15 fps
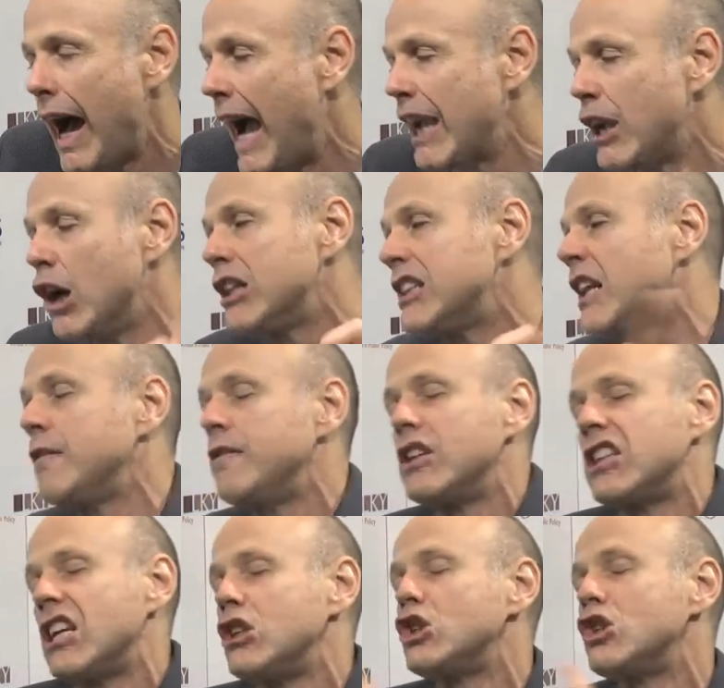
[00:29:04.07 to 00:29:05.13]
I got
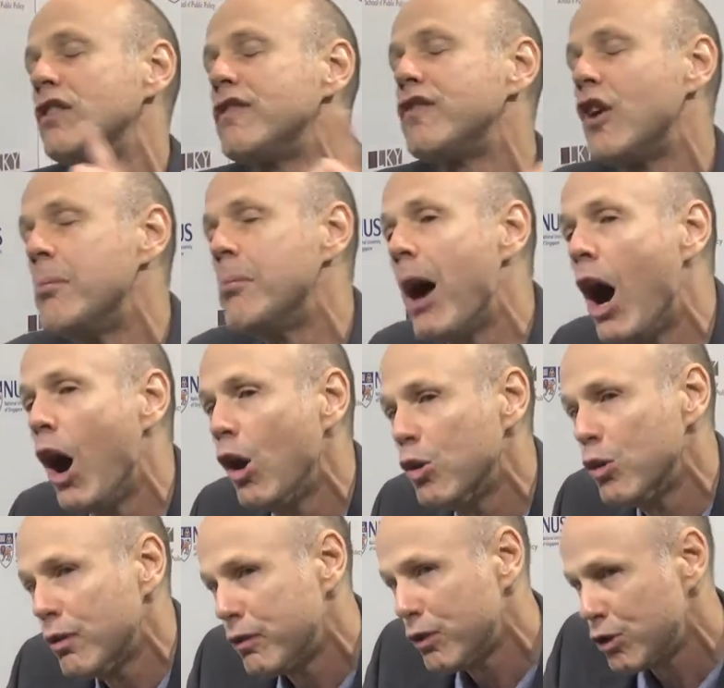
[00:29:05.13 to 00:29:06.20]
invitation from
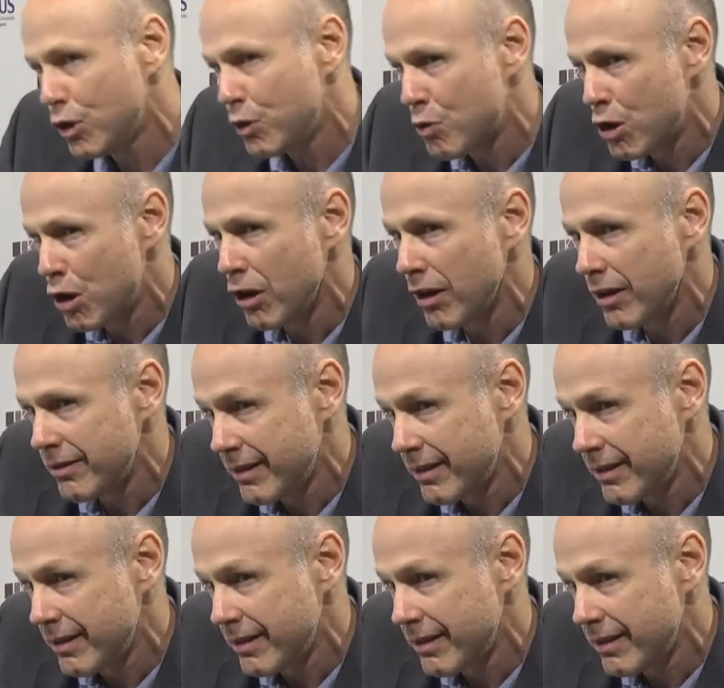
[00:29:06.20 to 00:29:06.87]
all over the world.